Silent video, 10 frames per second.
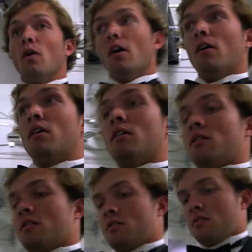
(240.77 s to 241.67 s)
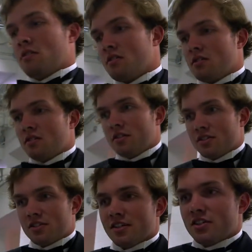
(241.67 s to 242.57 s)
Well,
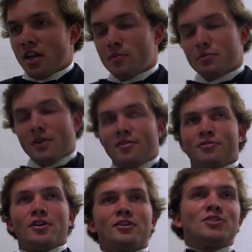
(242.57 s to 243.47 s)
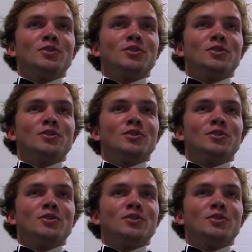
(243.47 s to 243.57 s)
just did a James Bond photo